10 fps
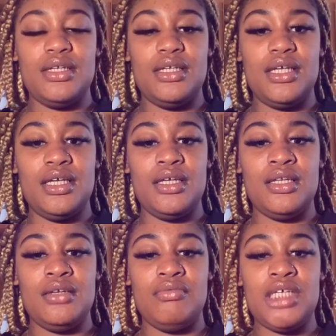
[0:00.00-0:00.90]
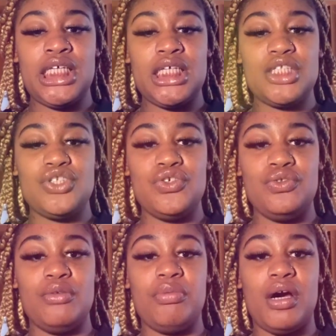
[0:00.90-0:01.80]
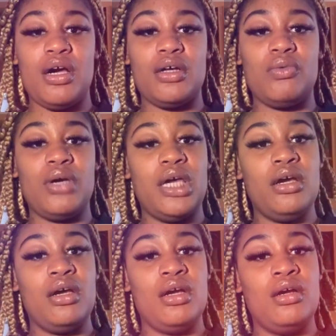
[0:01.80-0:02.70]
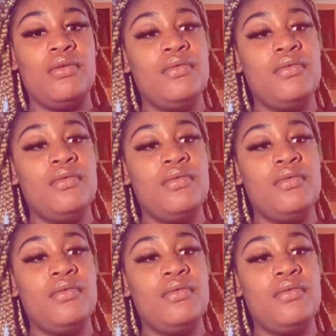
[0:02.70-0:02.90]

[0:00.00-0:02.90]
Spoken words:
then we get to the part where